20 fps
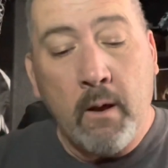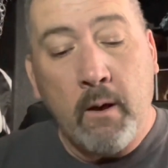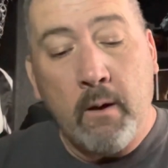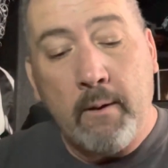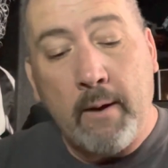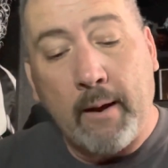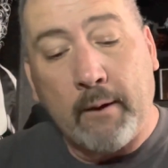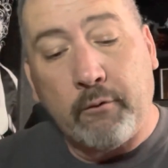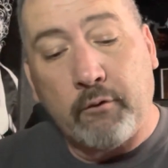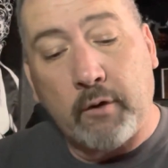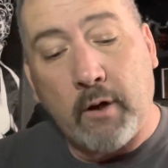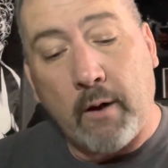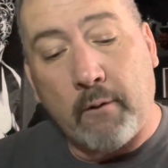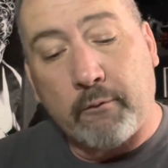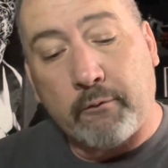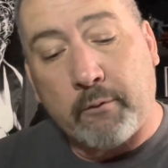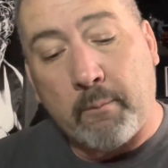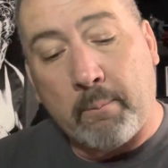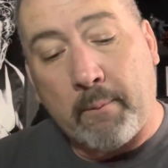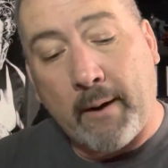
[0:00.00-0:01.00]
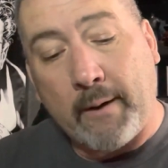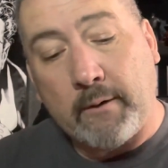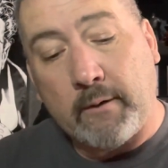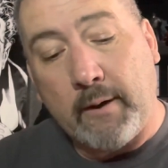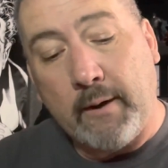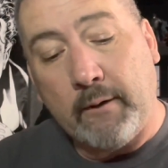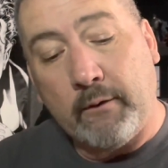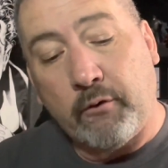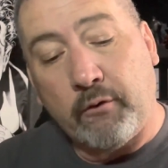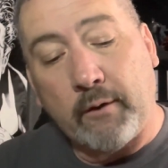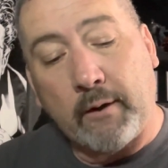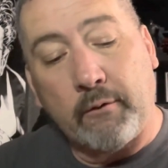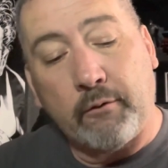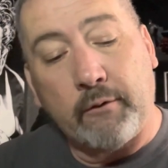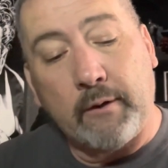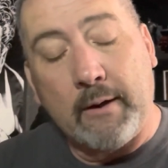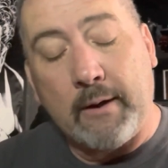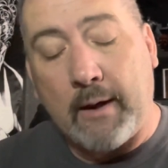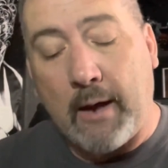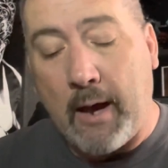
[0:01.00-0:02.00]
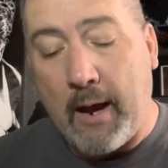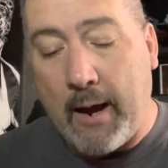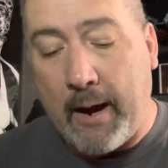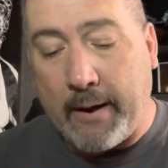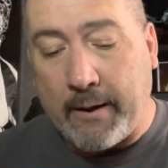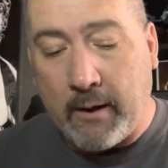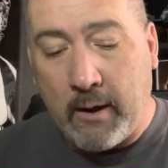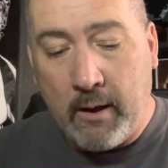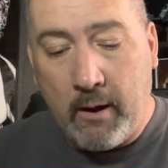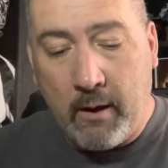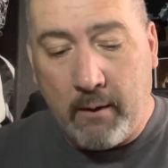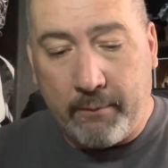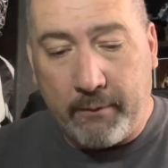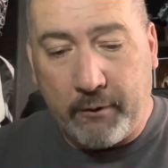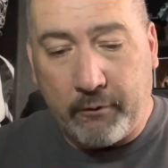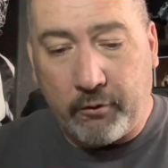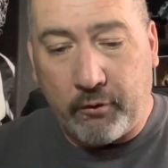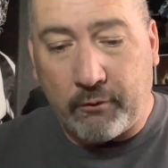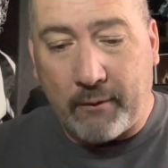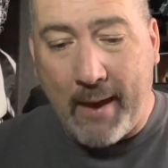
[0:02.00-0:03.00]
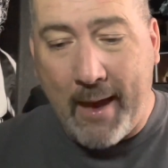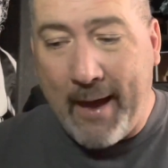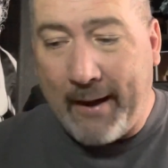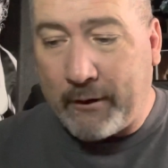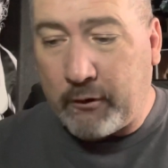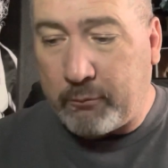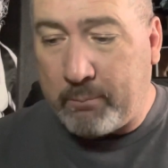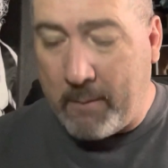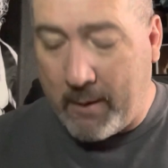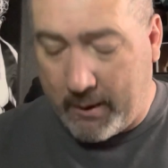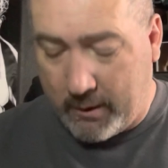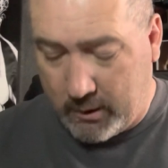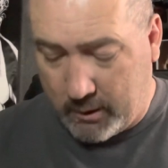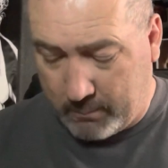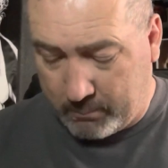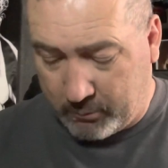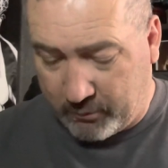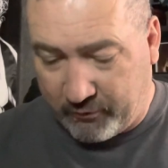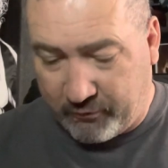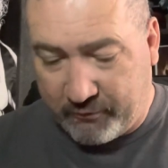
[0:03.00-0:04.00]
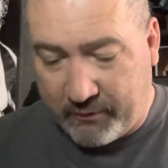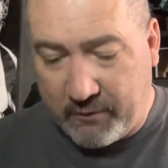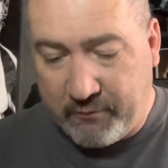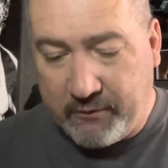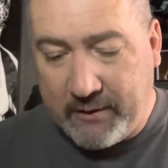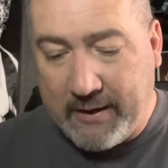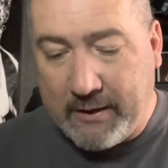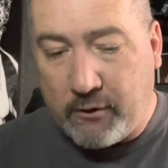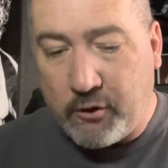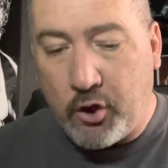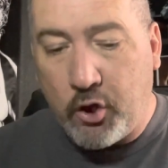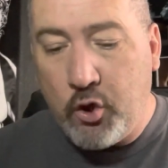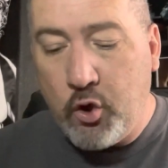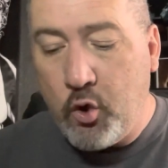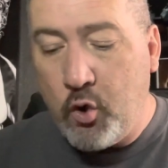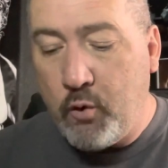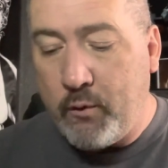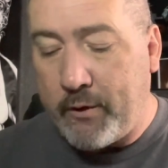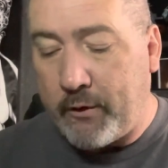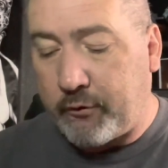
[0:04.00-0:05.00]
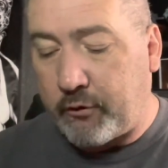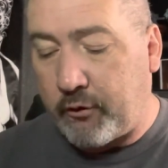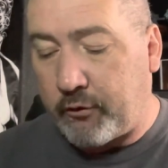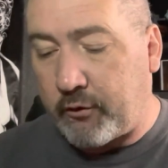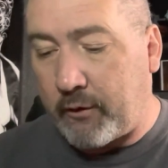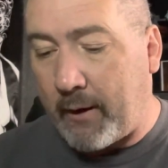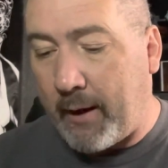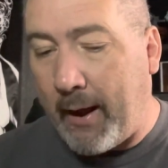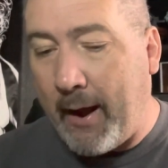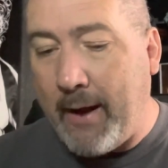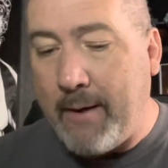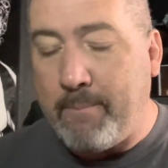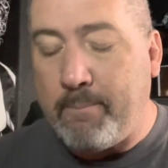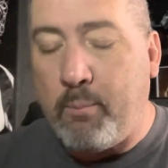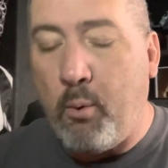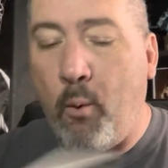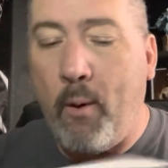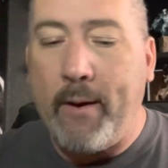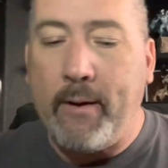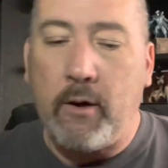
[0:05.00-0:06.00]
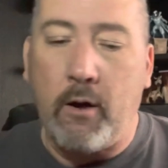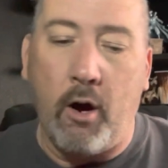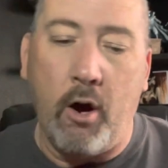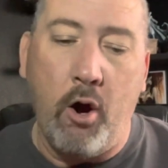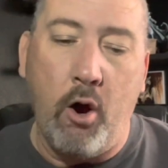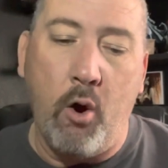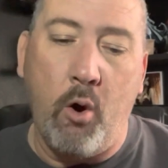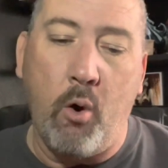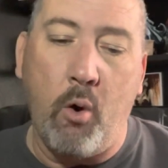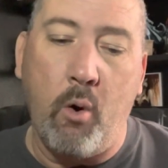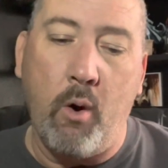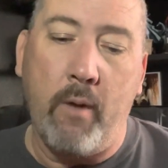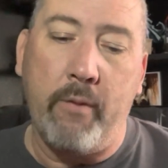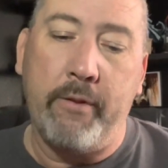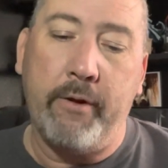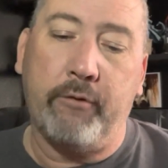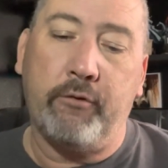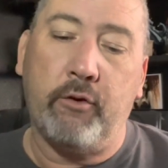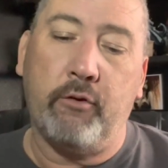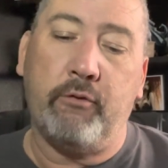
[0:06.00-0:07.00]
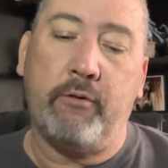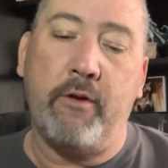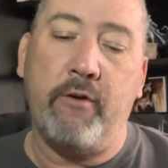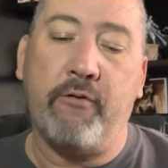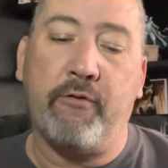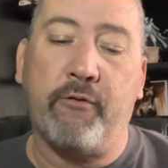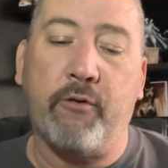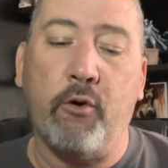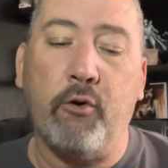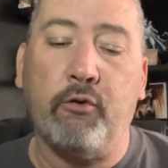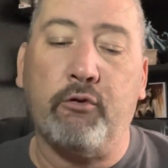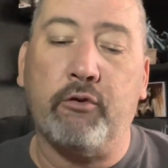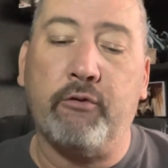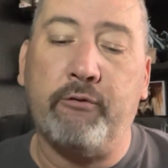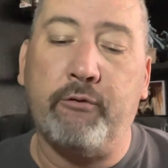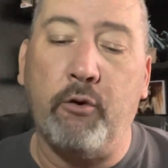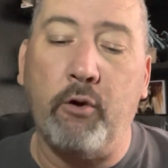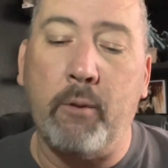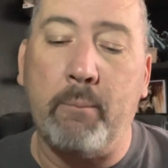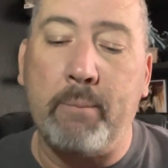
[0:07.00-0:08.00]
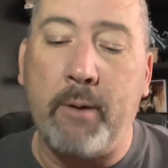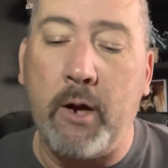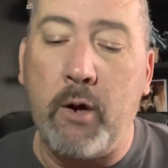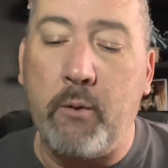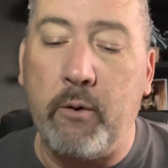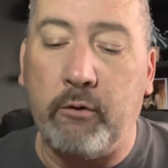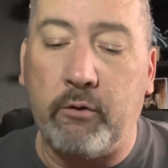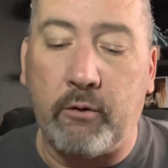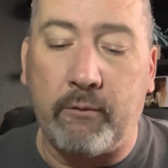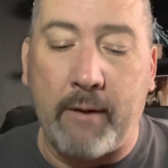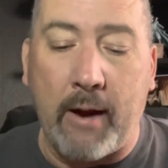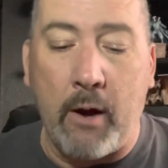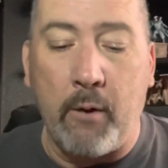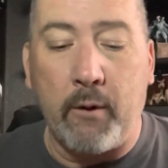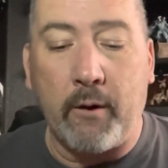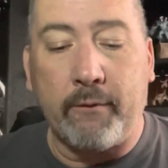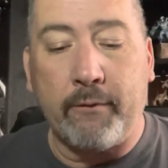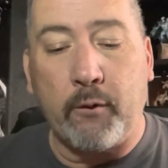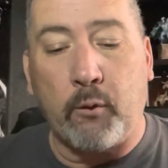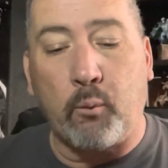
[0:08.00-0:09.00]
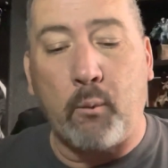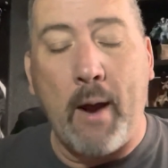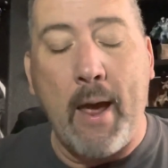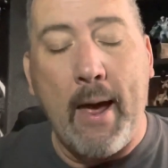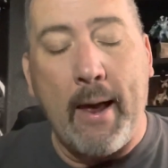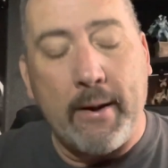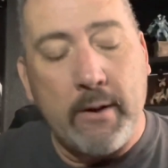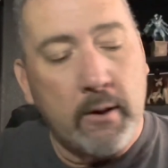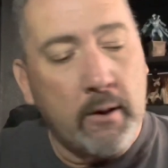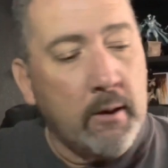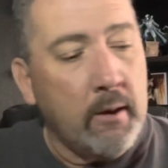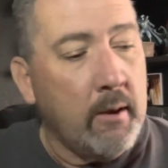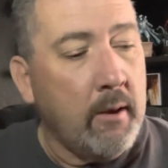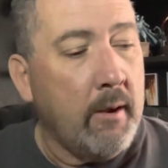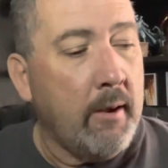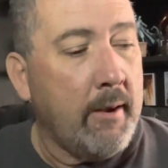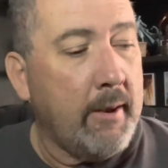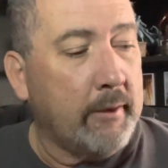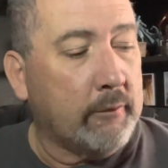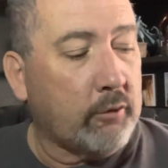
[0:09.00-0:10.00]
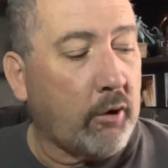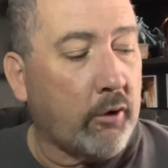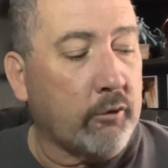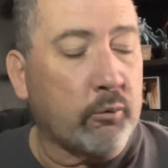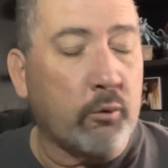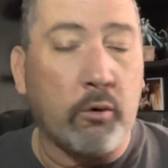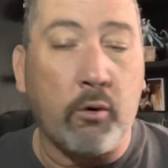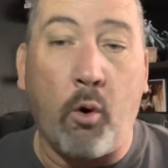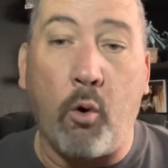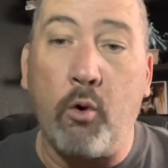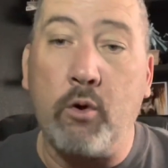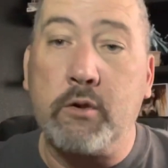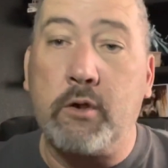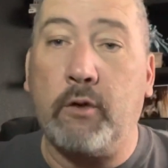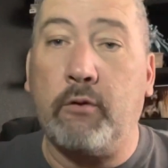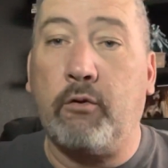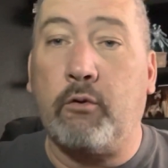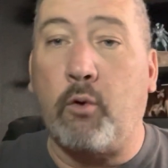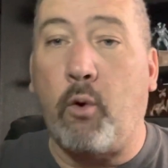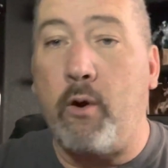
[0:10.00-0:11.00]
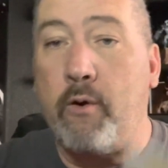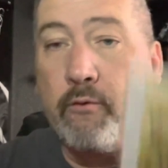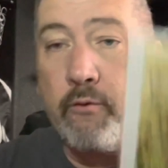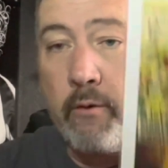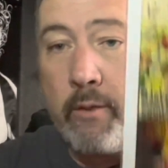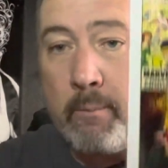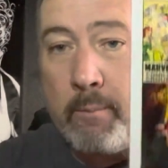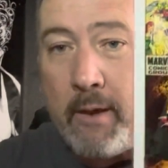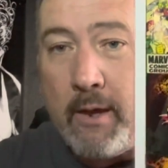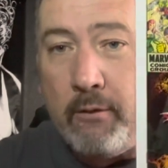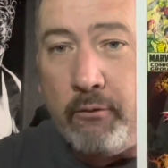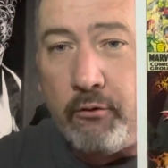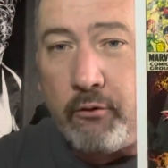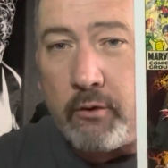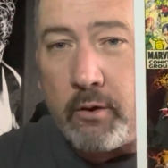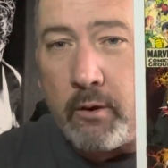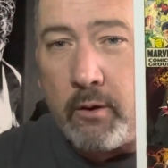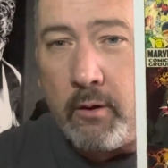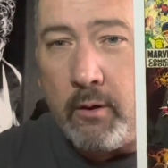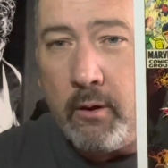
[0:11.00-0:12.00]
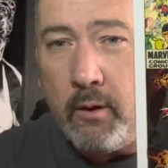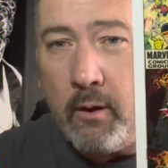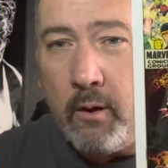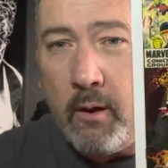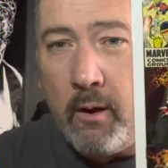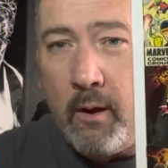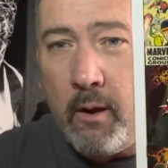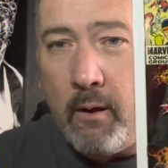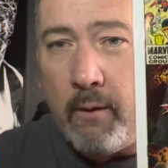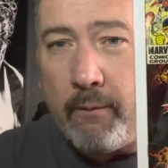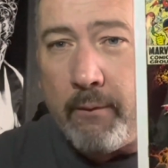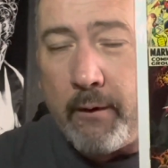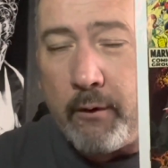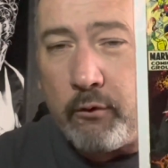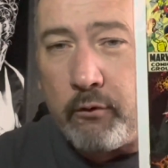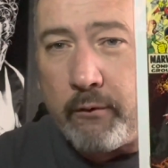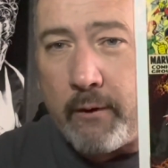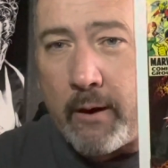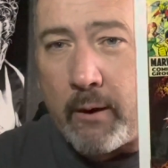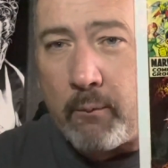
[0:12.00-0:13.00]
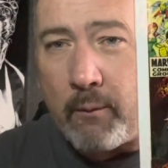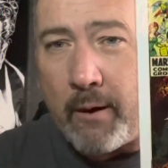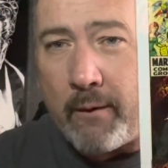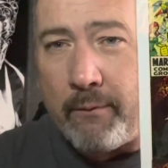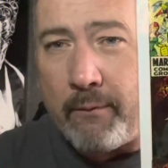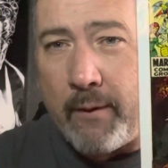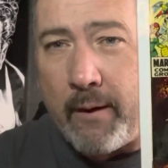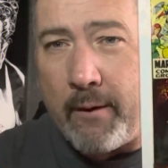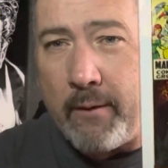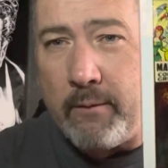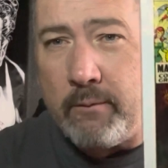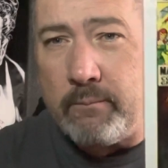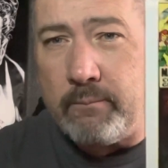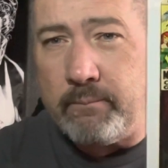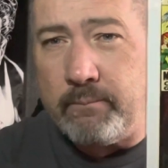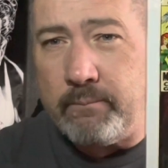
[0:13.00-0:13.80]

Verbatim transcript: Next up, from 1969, this is X-Men number 52. This is an 8.0. This is the first full appearance of Eric the Red. It's also an origin story for the Beast. There's that right there.